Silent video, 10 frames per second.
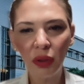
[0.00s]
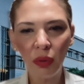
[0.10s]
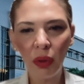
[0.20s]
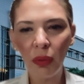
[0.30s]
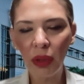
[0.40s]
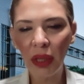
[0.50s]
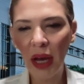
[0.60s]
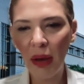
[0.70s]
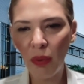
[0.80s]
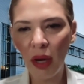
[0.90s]
So we will
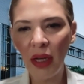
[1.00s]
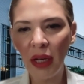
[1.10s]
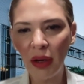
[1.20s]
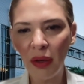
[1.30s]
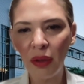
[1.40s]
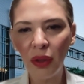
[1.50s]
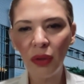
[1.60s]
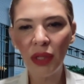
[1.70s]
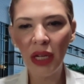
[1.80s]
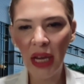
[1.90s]
have one, our
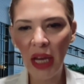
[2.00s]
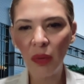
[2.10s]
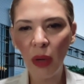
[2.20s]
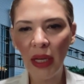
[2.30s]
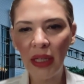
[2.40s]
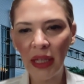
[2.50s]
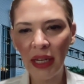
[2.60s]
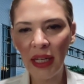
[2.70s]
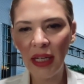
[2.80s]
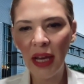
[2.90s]
UT Gateway
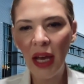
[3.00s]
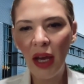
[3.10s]
Clinic